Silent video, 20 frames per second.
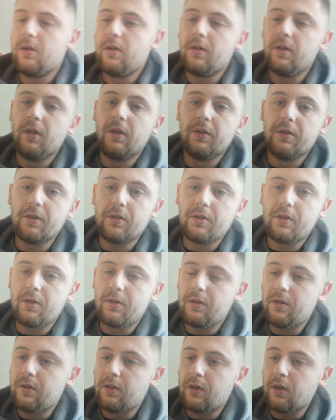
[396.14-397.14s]
Then just
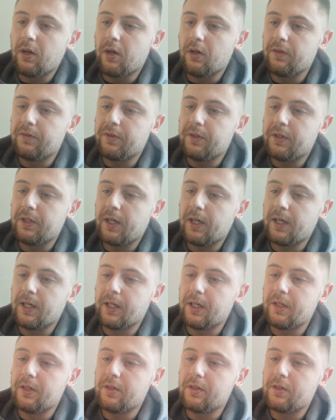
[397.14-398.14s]
cut off your tag
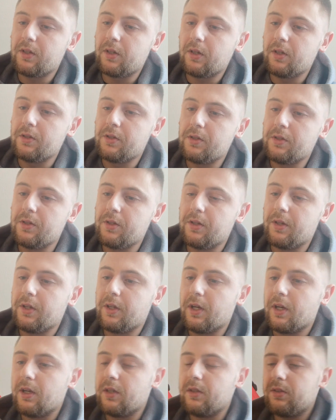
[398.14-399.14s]
end as close as you can
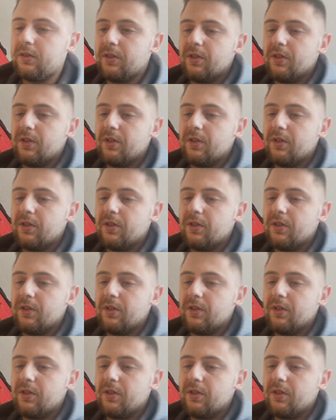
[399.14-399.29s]
get.